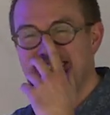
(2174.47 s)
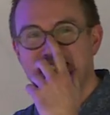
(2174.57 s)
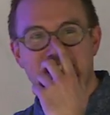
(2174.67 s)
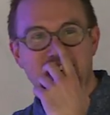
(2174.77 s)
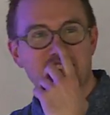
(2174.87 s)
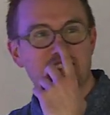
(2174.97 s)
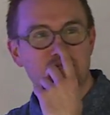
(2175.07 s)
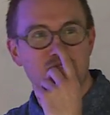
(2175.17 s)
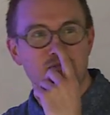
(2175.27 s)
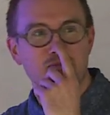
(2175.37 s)

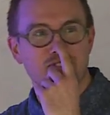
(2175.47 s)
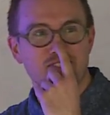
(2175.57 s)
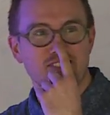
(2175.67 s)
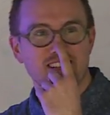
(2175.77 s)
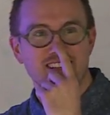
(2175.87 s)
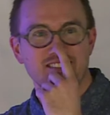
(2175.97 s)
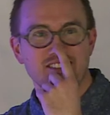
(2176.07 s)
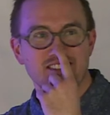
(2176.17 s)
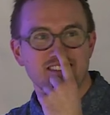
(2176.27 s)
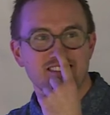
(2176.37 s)
Sandstorm for a while,
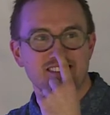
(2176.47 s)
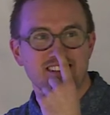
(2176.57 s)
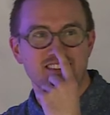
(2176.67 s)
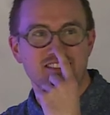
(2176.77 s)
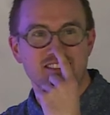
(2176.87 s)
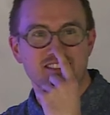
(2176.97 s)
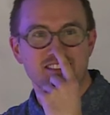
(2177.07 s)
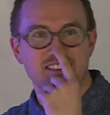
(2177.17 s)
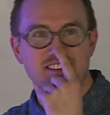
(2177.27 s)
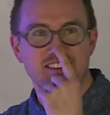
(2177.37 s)
which is a really
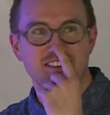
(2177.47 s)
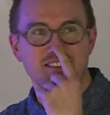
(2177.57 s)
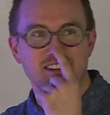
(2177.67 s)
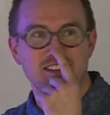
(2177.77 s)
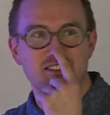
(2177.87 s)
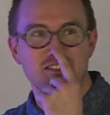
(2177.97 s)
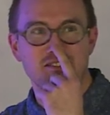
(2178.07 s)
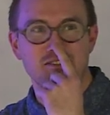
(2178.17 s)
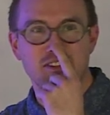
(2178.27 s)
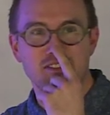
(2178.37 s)
interesting way
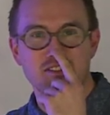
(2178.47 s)
to